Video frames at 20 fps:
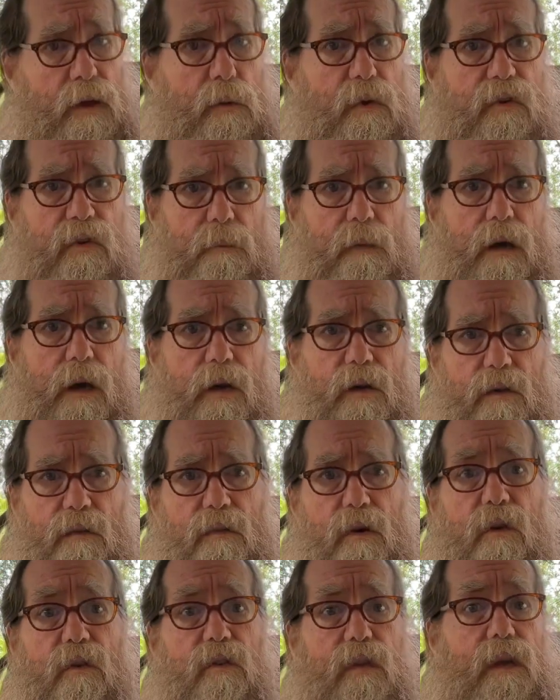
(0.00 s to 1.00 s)
there was some
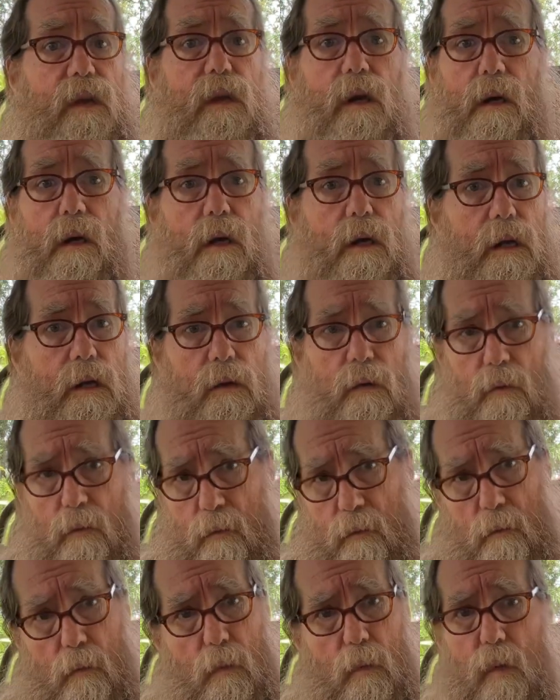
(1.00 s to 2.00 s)
controversy on
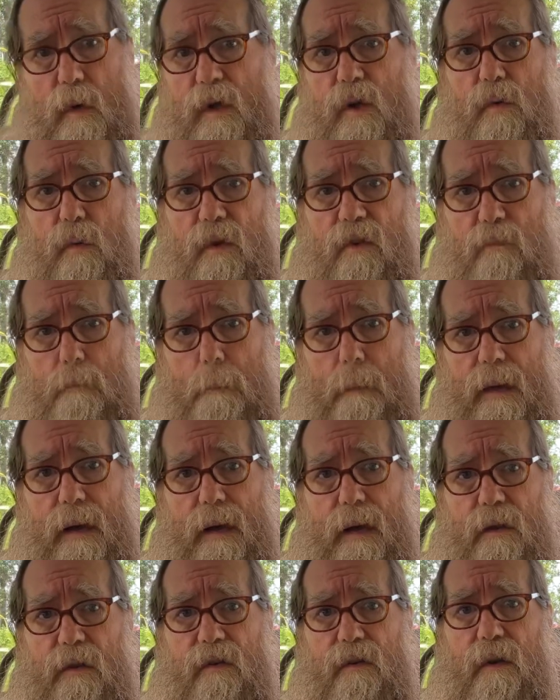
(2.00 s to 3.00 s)
which was
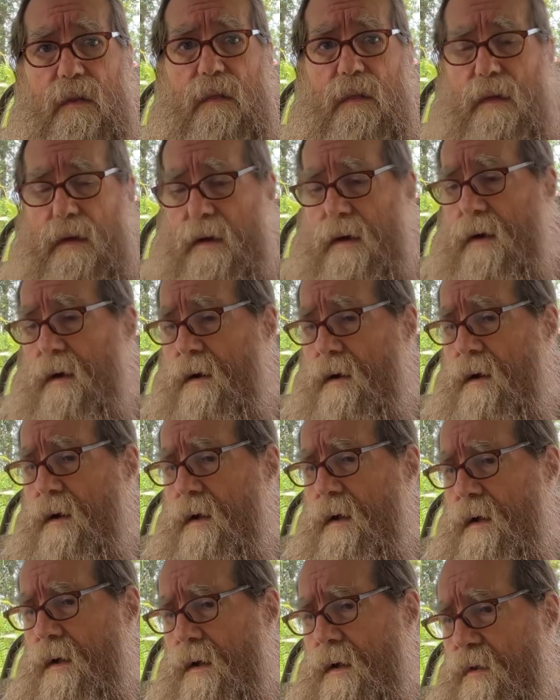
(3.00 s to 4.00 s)
best there.
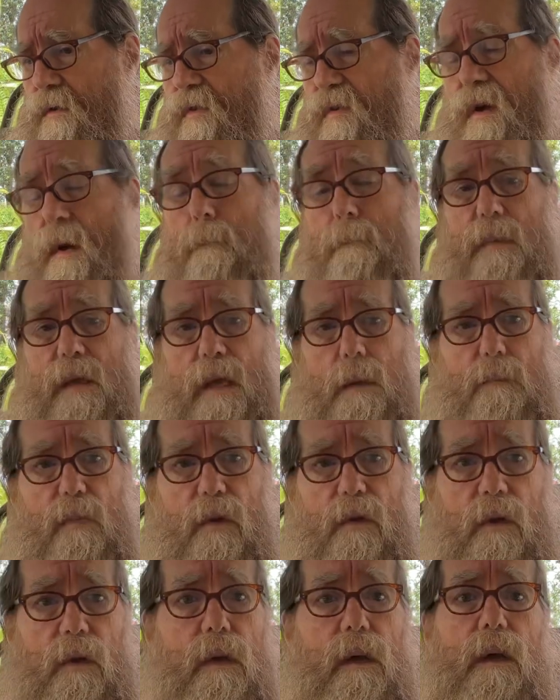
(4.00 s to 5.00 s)
Uh, some
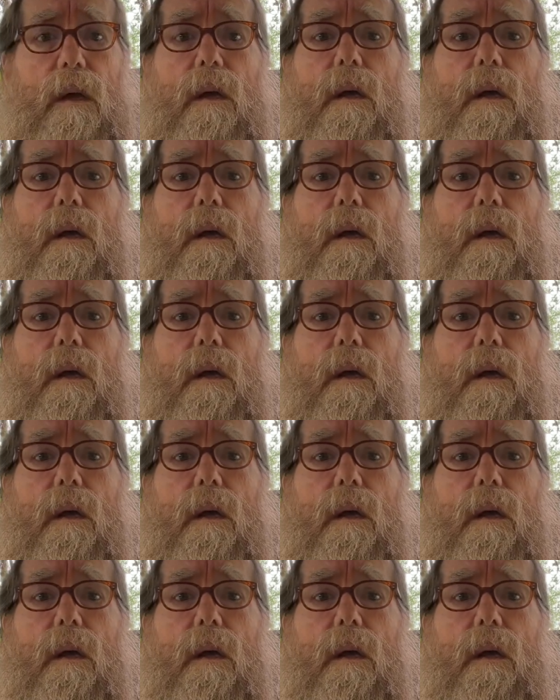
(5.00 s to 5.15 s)
people,